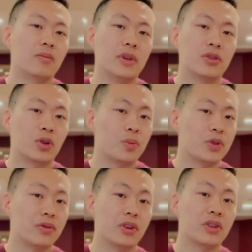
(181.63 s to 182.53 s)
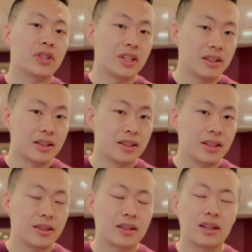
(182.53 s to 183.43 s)
in terms of their skin
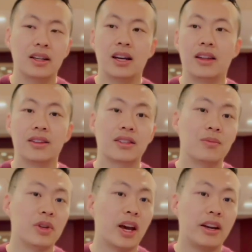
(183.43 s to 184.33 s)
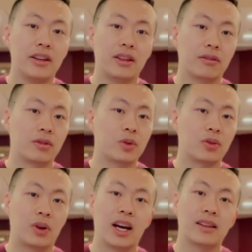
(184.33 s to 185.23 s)
disease. And this can be anything from
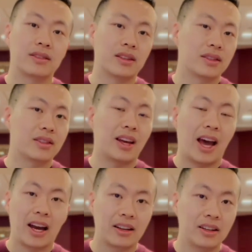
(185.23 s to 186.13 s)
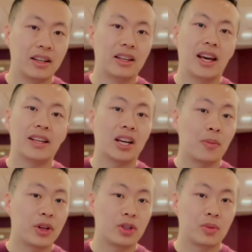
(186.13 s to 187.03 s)
psoriasis, acne,
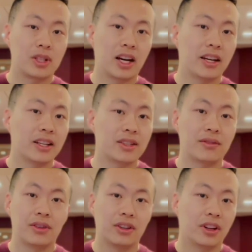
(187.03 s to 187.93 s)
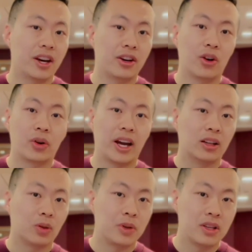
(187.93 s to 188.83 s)
atopic dermatitis, vitiligo, or
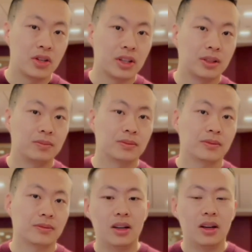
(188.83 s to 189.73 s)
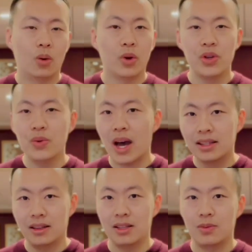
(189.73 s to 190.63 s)
alopecia. When you
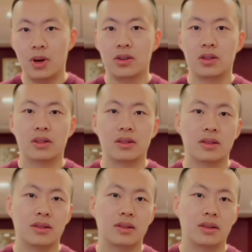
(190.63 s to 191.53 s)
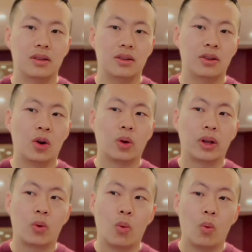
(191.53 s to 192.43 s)
ask these patients,
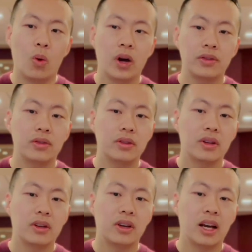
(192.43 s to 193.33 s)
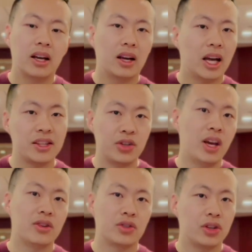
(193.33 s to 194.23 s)
what has
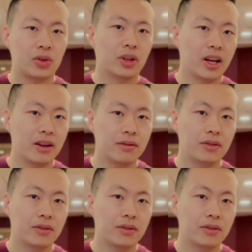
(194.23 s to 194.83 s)
changed in your life?